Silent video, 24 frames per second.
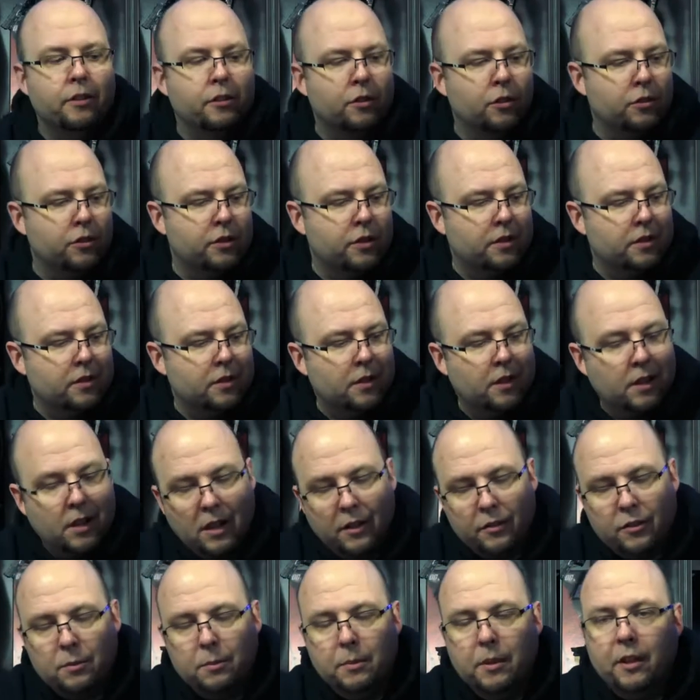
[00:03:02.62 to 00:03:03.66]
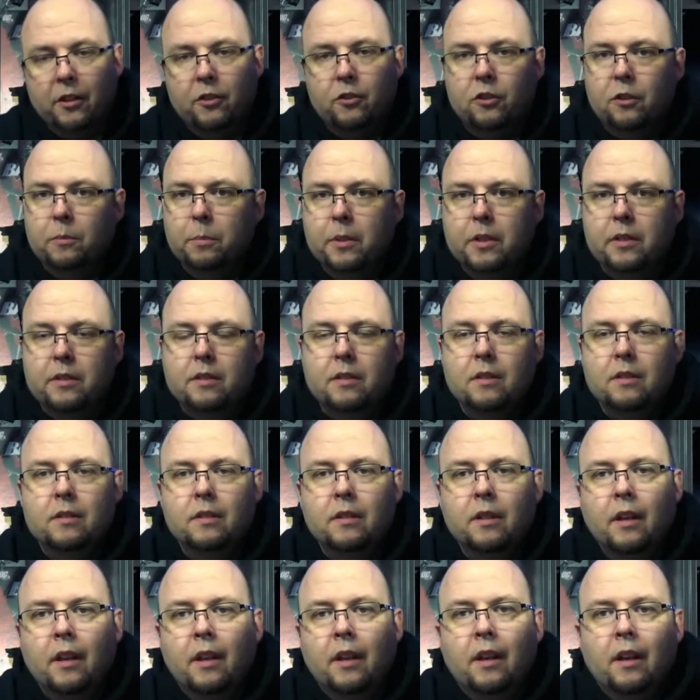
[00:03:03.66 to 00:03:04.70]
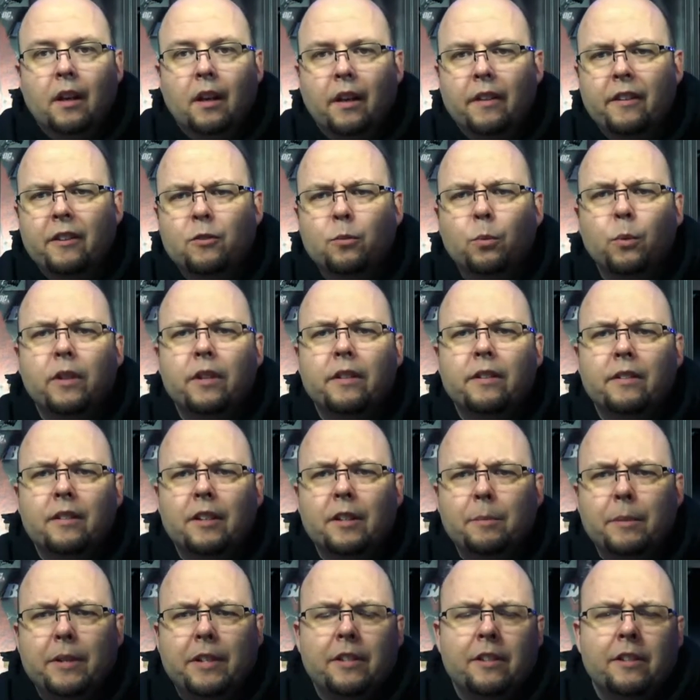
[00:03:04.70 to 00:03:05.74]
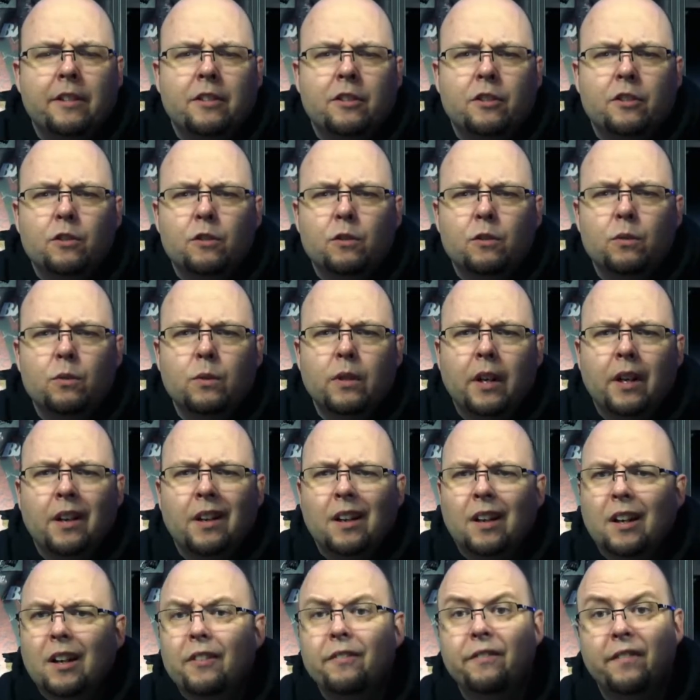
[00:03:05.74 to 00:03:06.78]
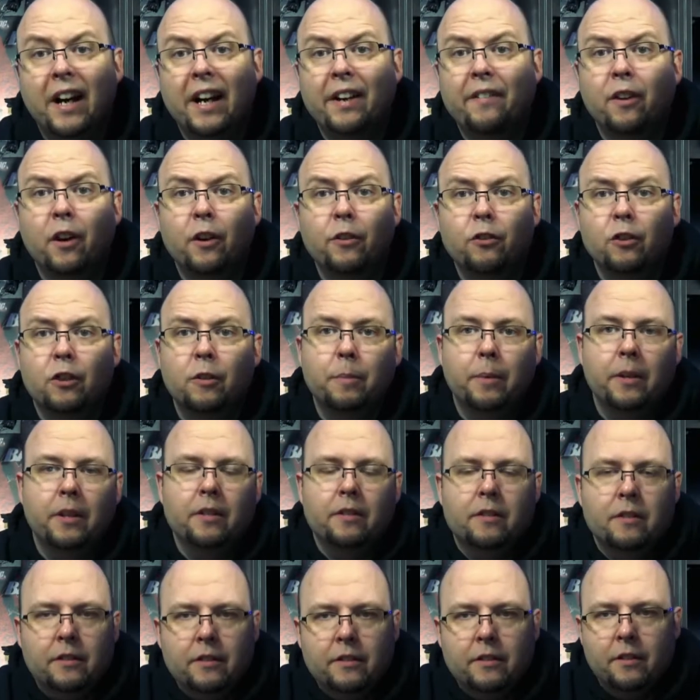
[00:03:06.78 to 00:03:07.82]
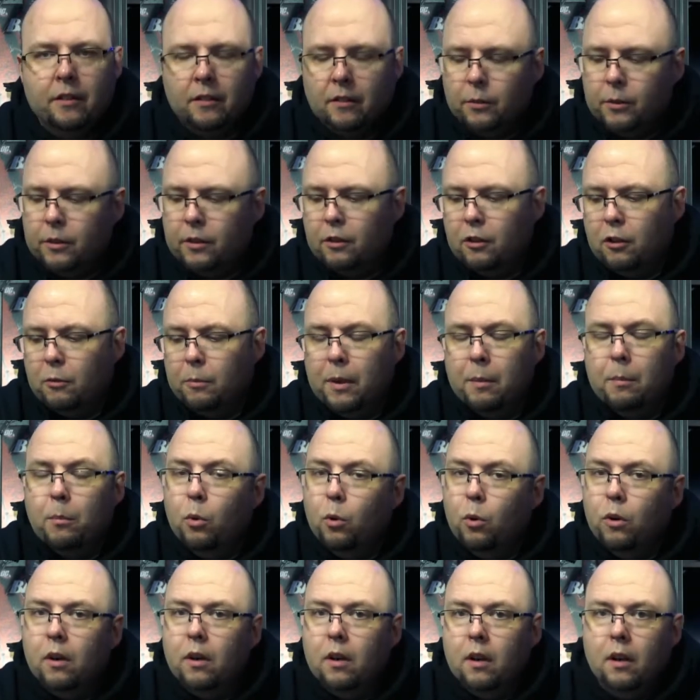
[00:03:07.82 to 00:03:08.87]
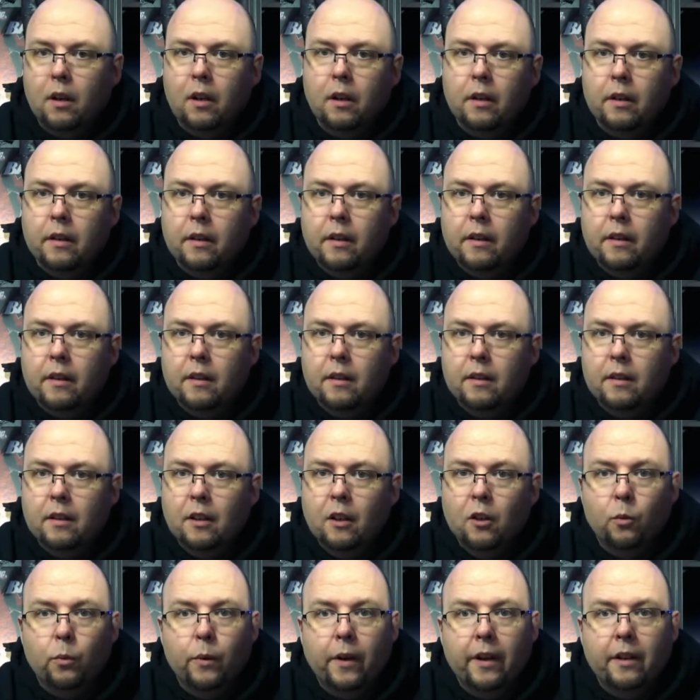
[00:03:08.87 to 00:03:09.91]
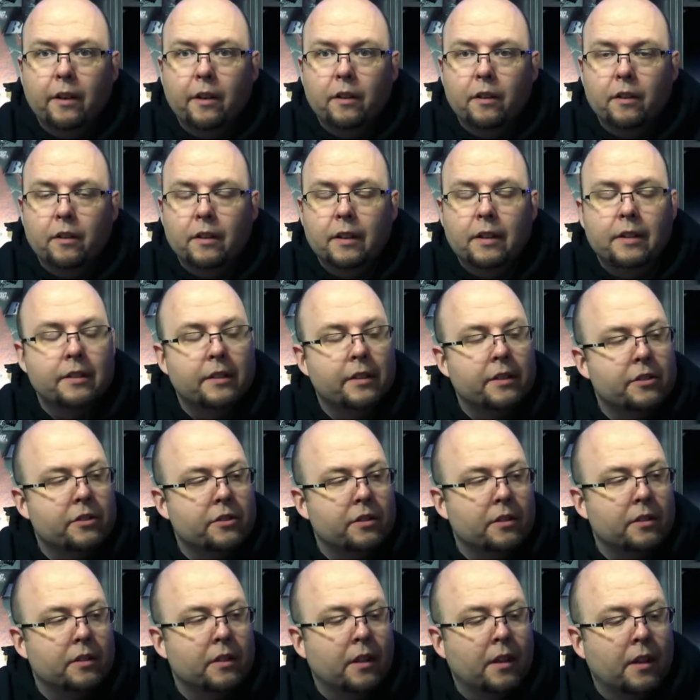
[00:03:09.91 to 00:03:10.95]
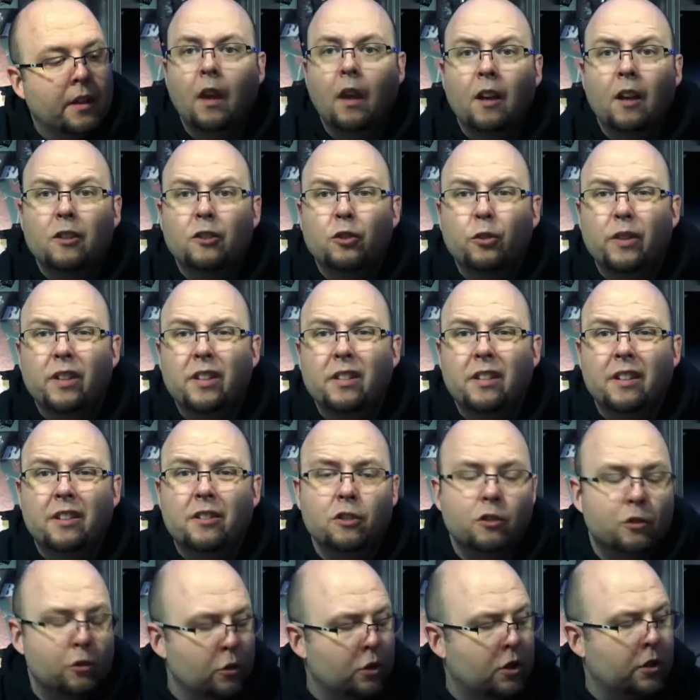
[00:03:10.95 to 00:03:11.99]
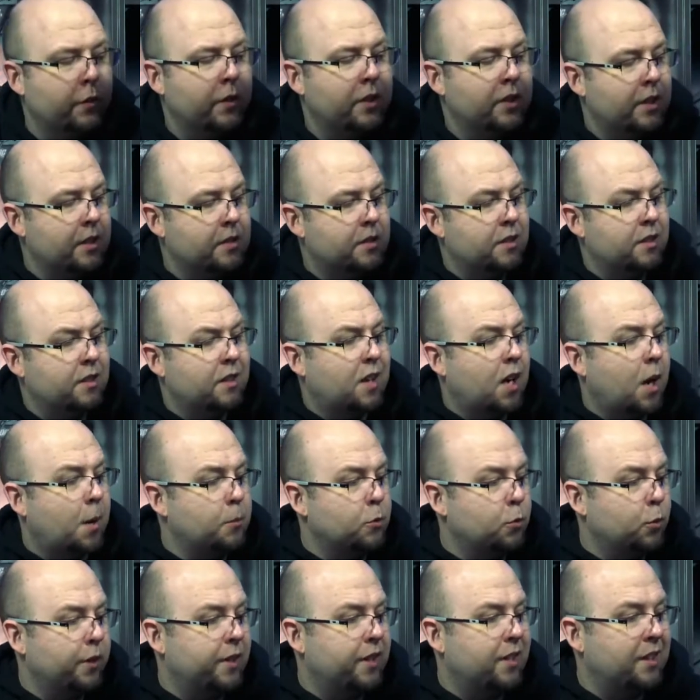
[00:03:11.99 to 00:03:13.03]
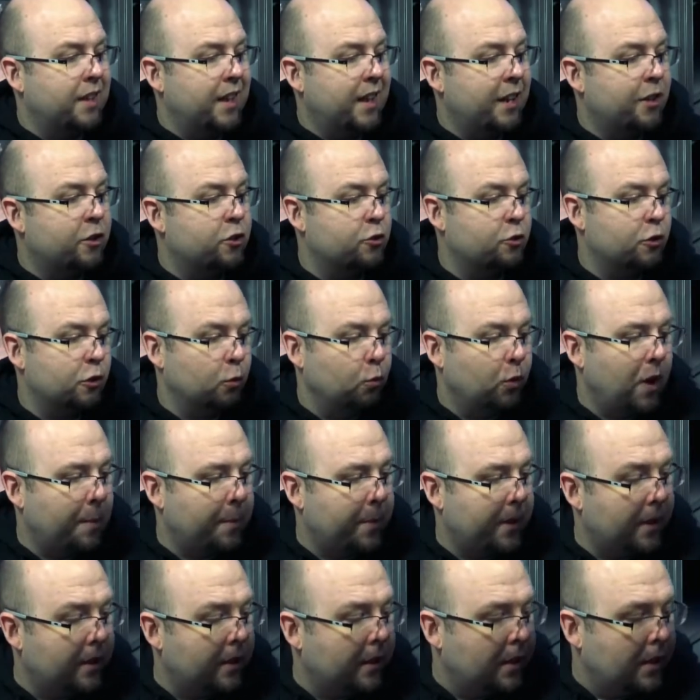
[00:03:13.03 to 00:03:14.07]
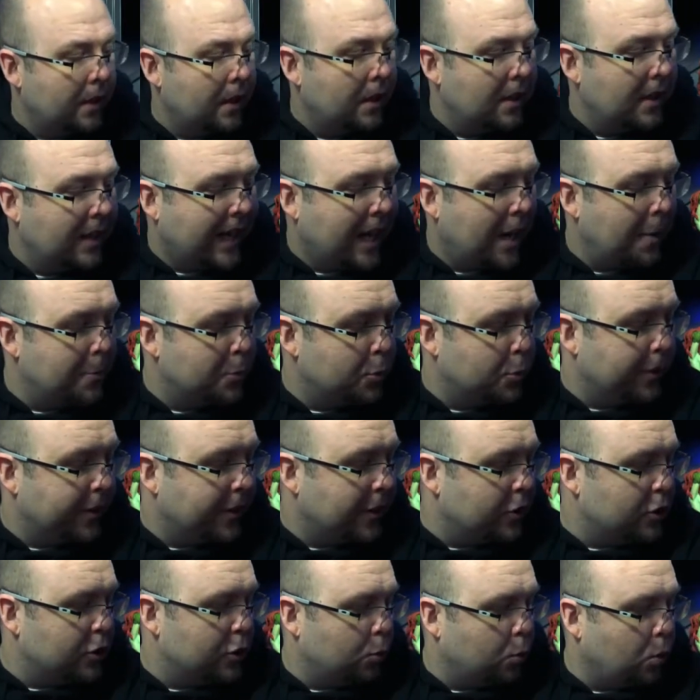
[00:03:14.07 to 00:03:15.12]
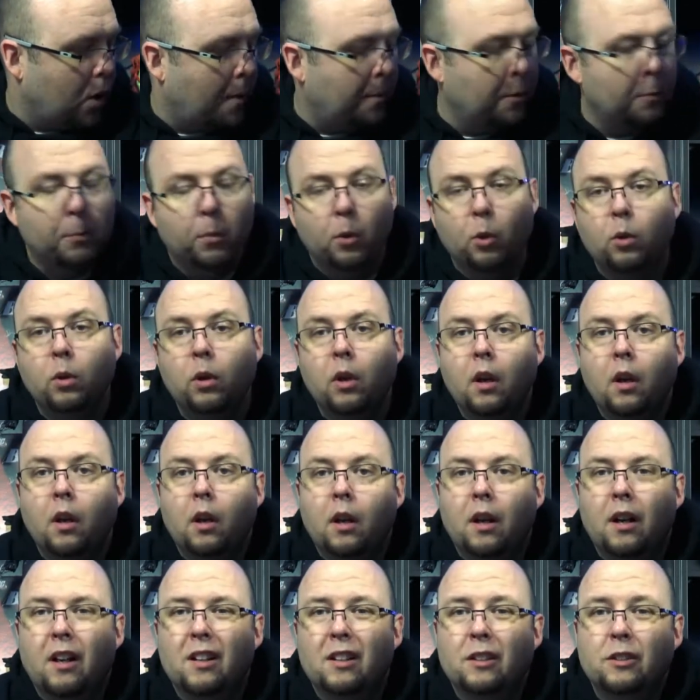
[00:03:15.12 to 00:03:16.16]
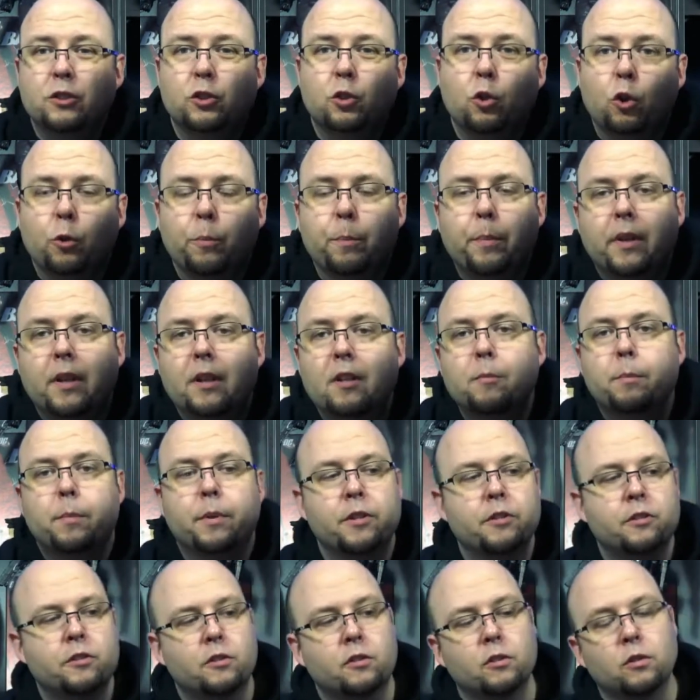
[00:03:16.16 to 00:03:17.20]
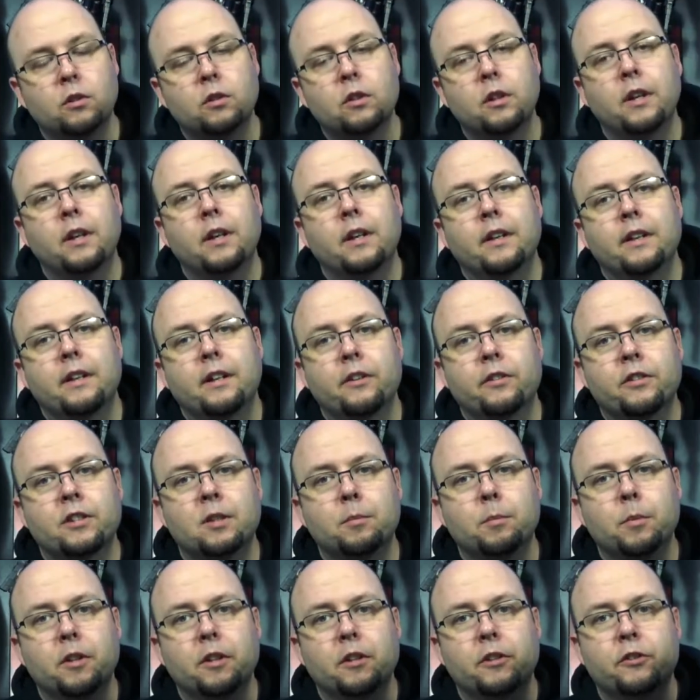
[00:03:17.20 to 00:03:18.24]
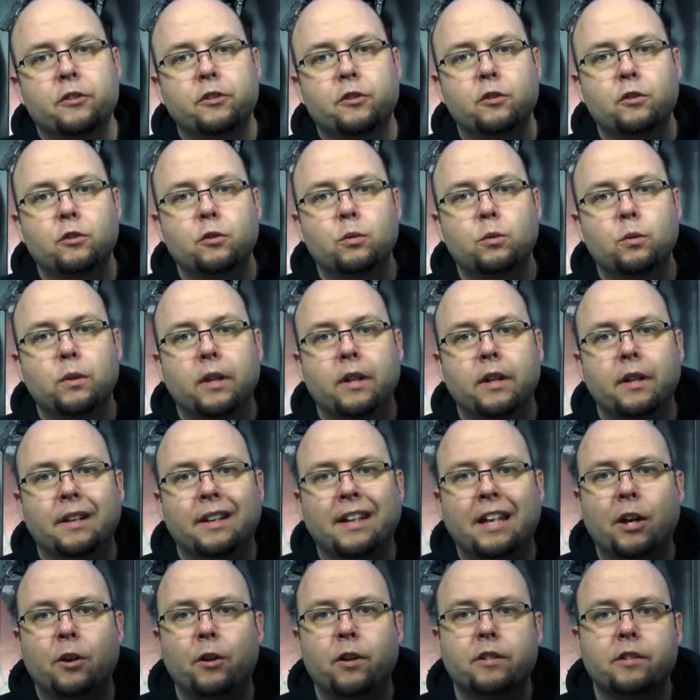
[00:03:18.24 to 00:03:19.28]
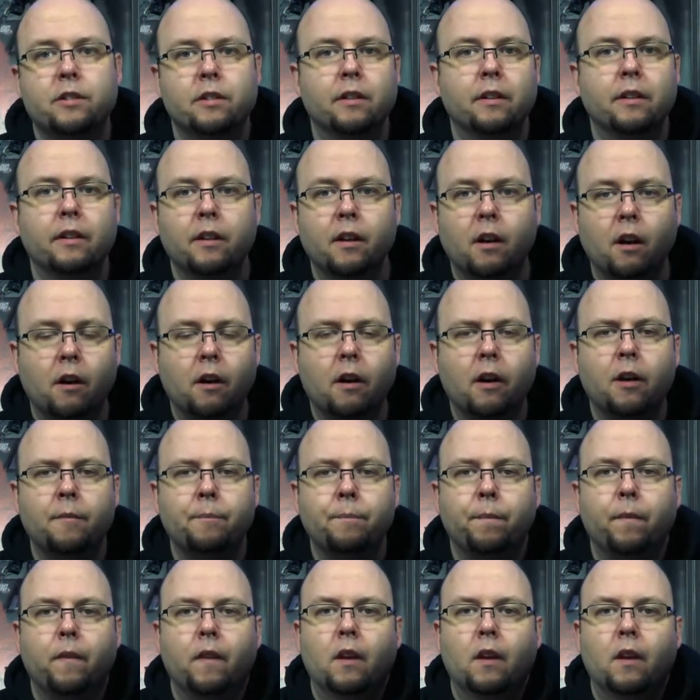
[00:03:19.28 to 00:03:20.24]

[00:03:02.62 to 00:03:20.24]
so she's going to have some extra pieces. This one is limited to 500 pieces. It was a little bit more on the regular edition. So this exclusive edition comes with an extra weapon. It comes with a swappable scorpion pistol. Now similar to Garrus and Liara,